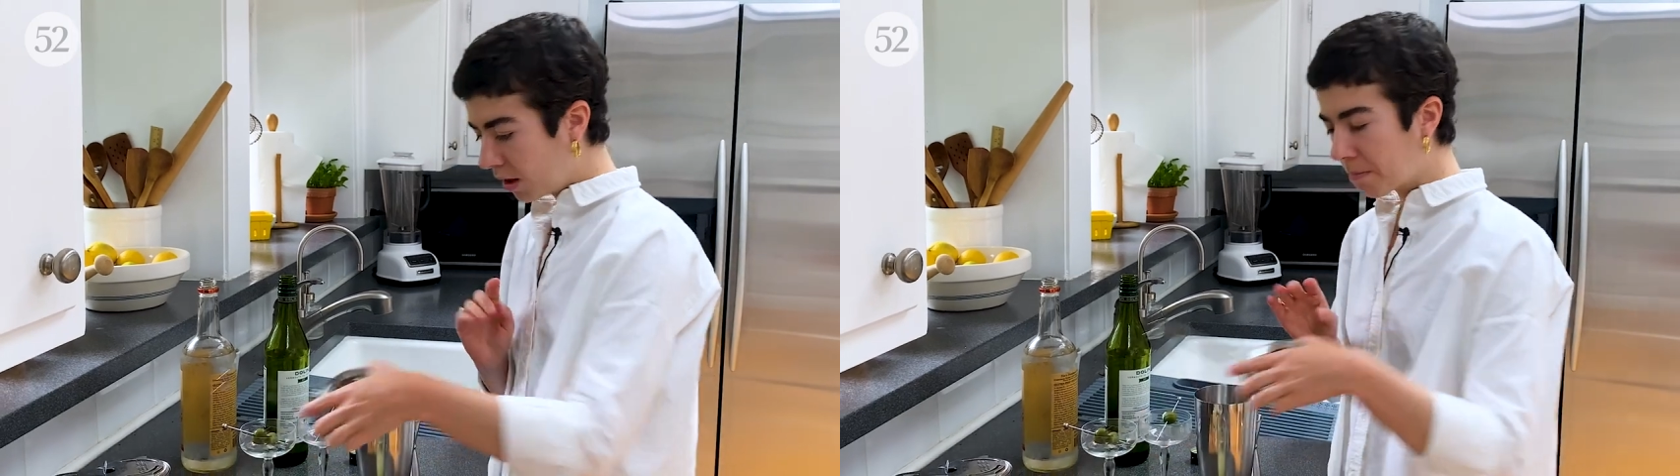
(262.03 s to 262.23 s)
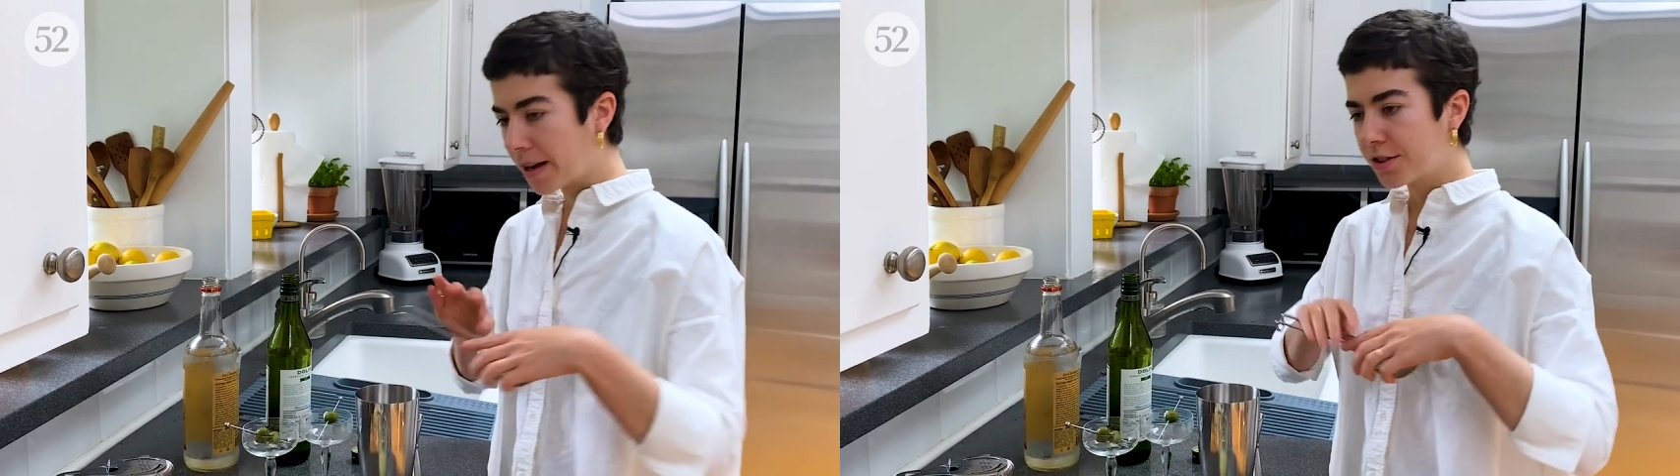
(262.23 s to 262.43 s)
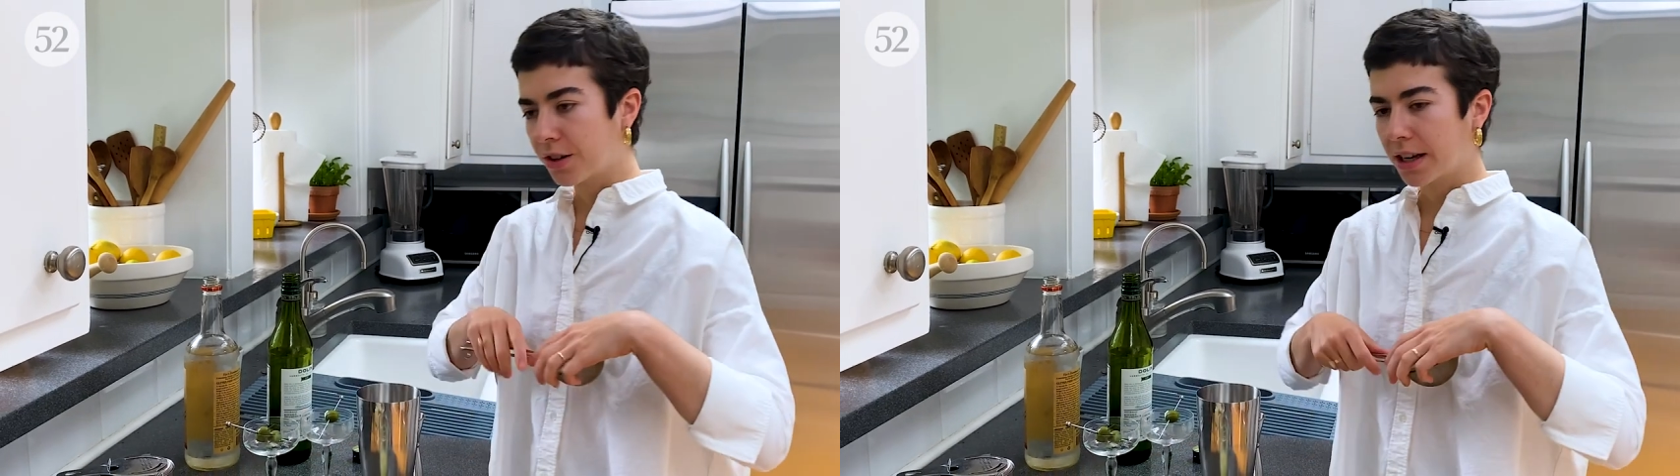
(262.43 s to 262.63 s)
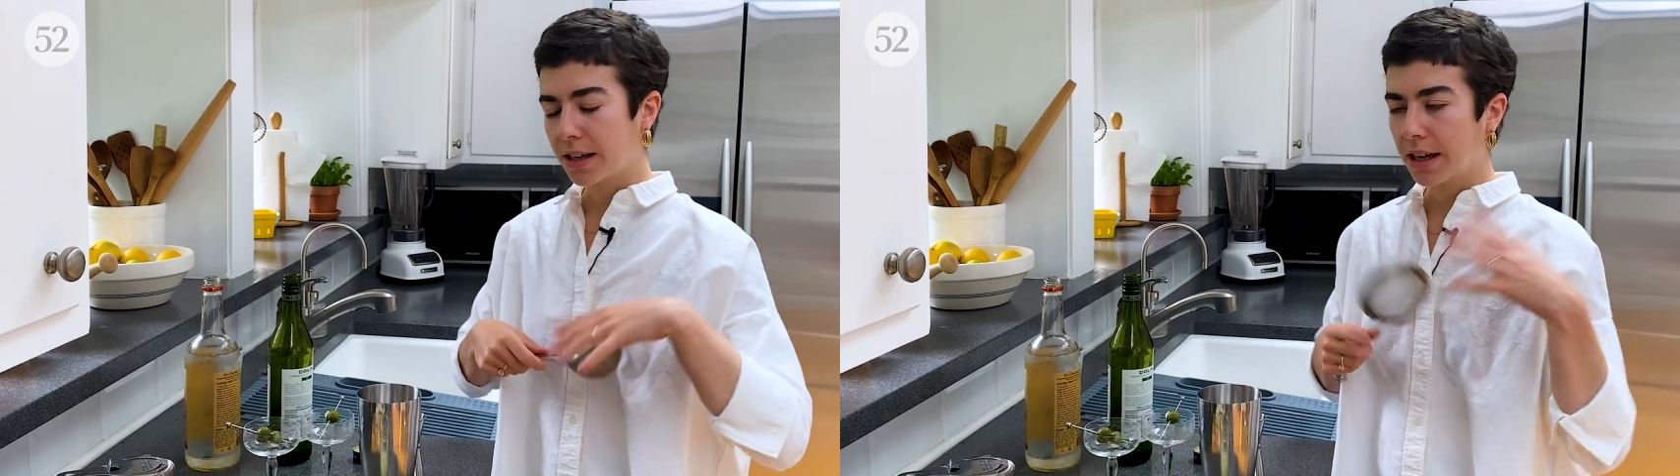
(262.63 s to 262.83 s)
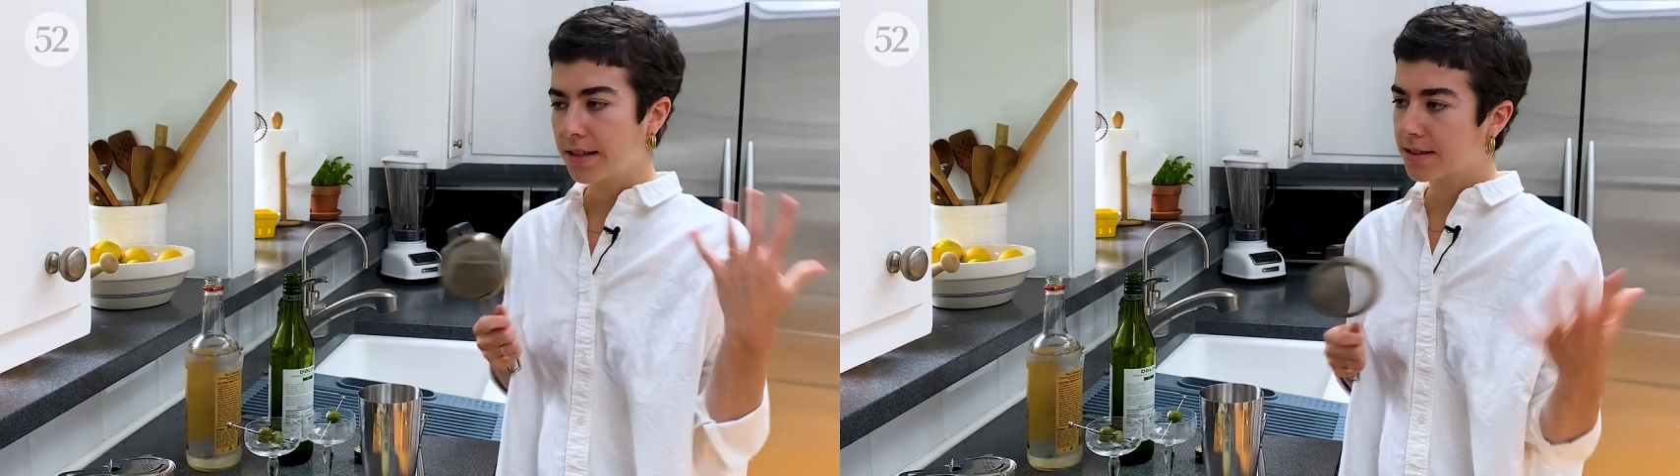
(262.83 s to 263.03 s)
my
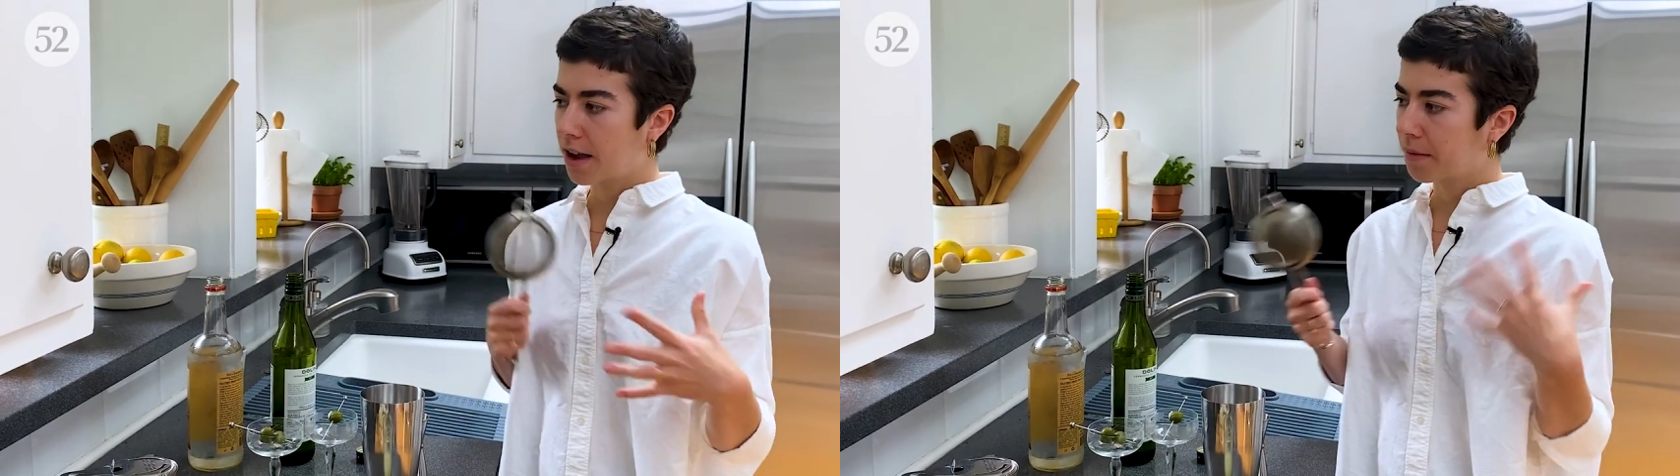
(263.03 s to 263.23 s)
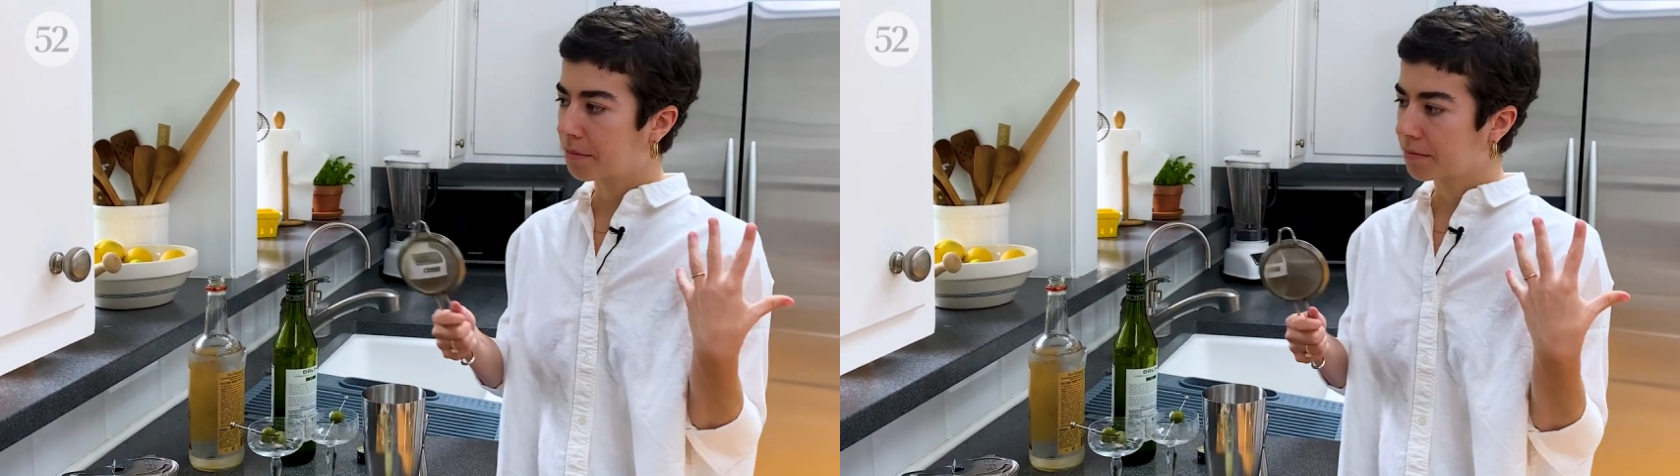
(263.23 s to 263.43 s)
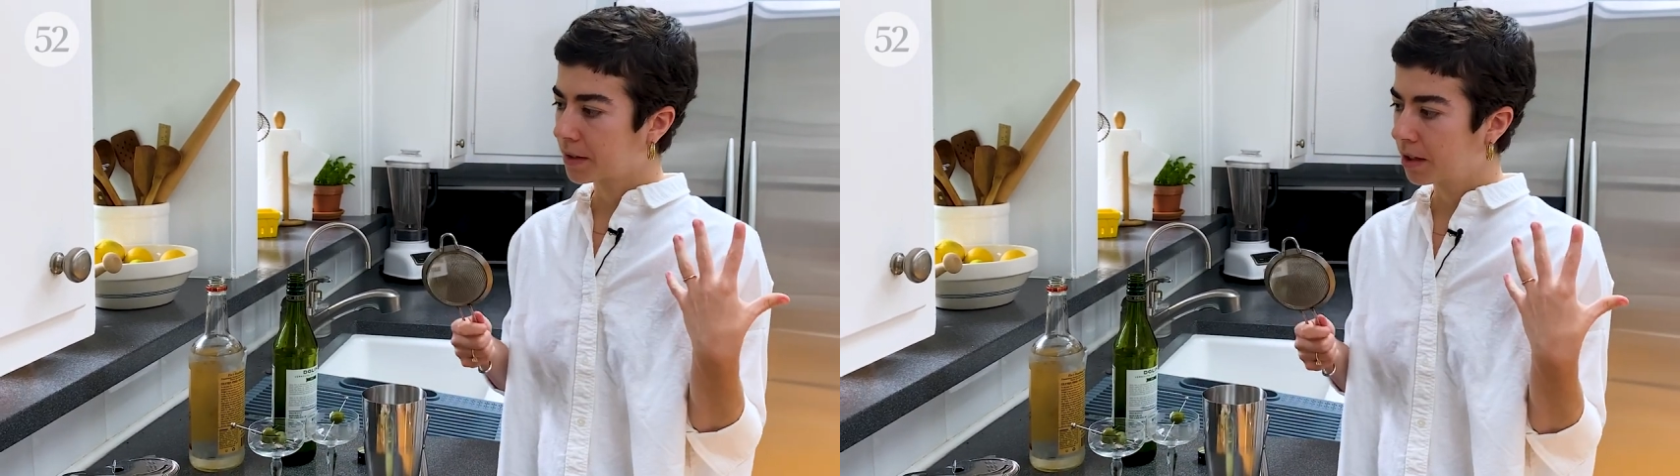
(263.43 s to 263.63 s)
drink is, um,